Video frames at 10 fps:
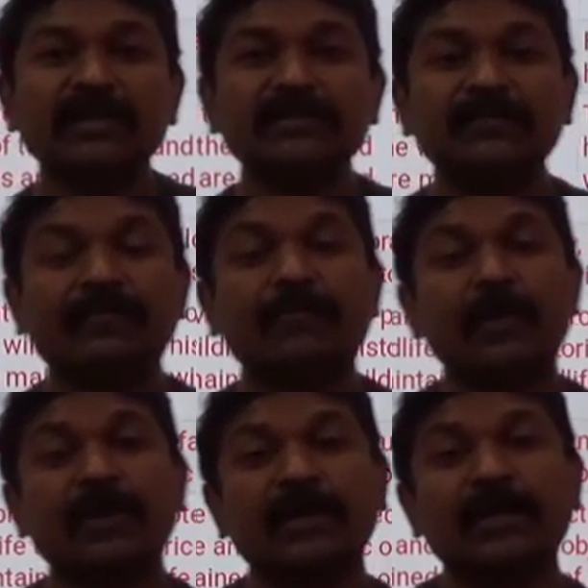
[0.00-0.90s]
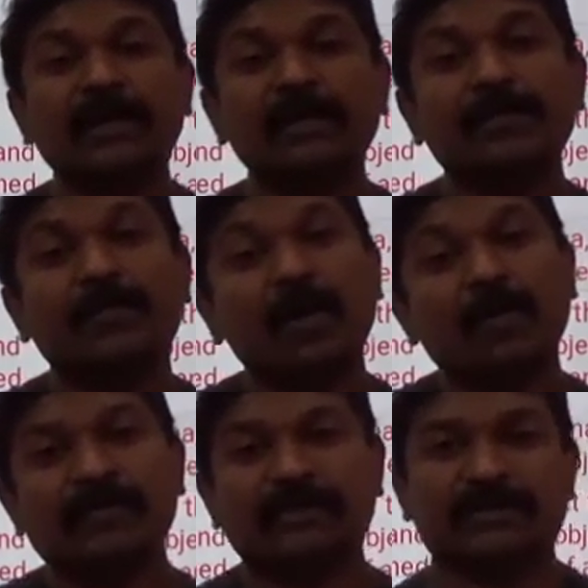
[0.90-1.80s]
frontier
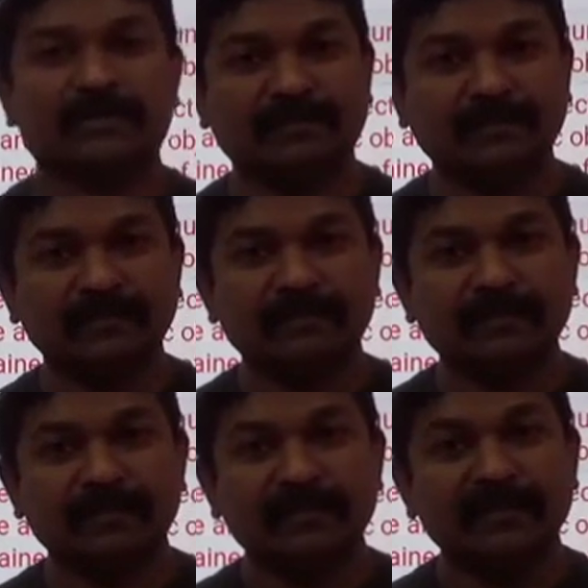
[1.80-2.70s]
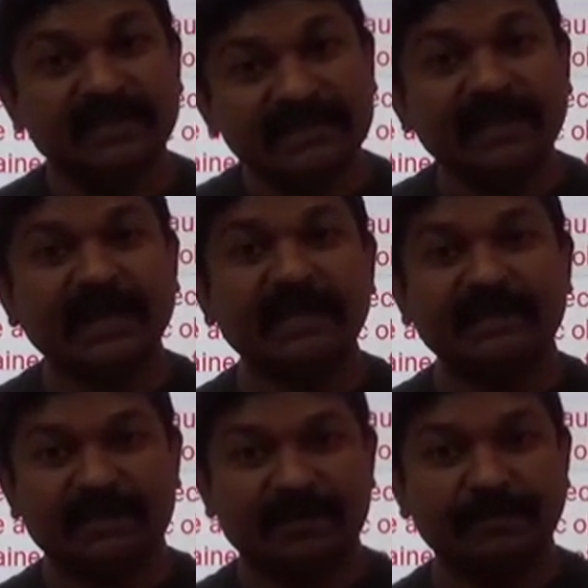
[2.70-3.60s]
province. This is the
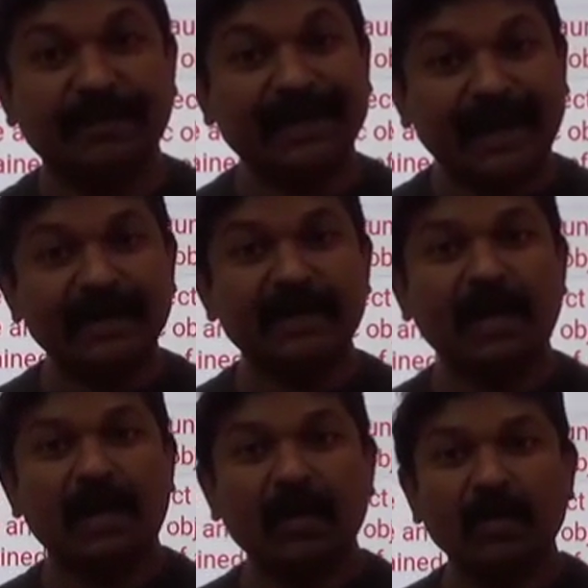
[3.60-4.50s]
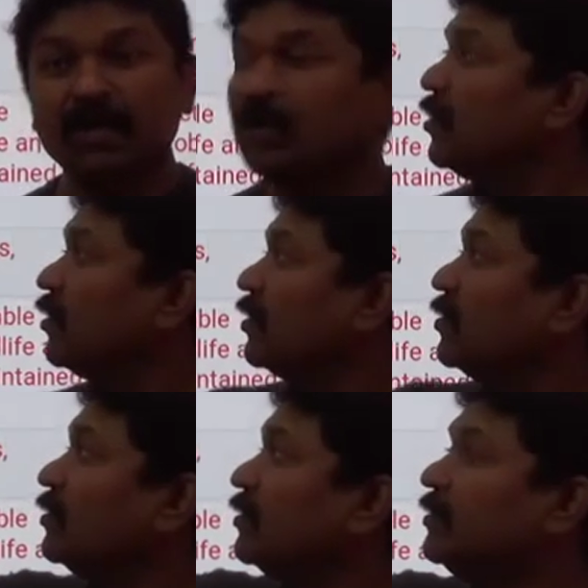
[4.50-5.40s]
condition. But right now
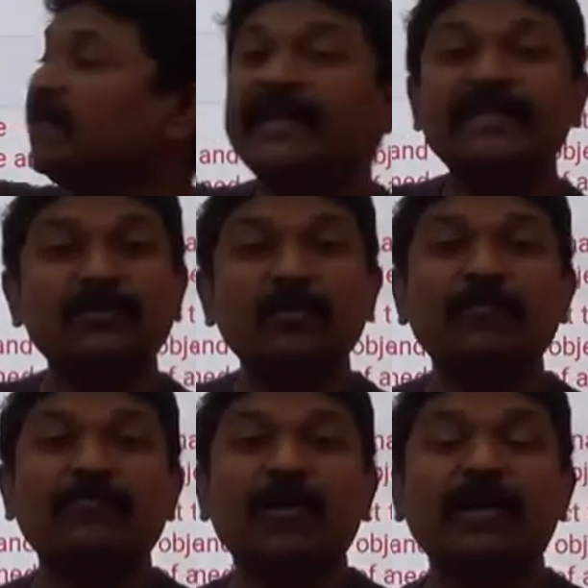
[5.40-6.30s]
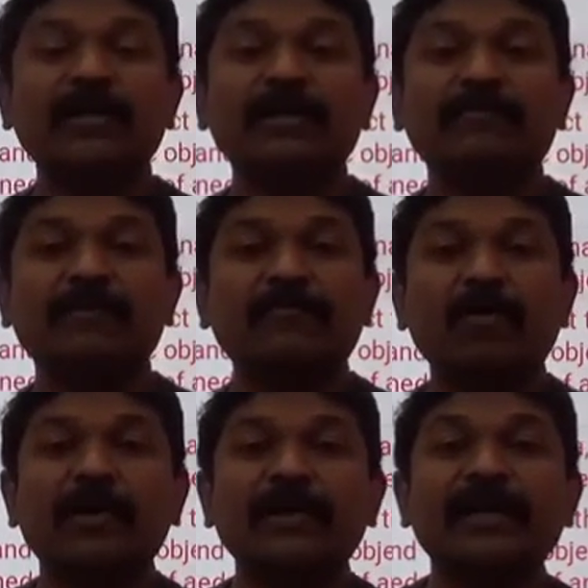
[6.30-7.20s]
there is no frontier. The
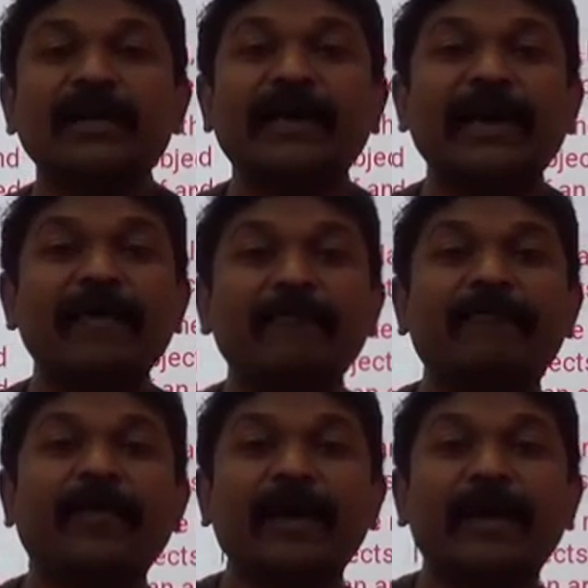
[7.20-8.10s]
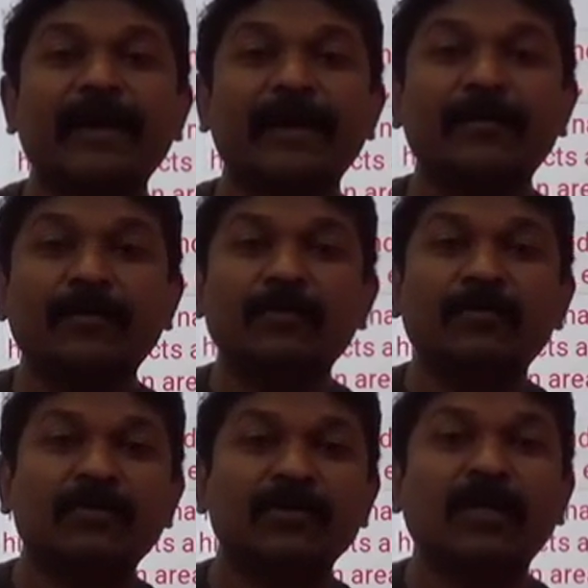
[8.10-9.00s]
frontier gave way
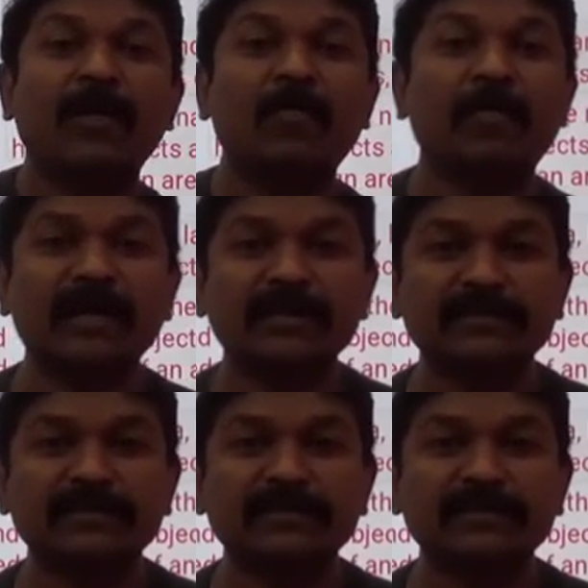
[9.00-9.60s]
to the boundaries,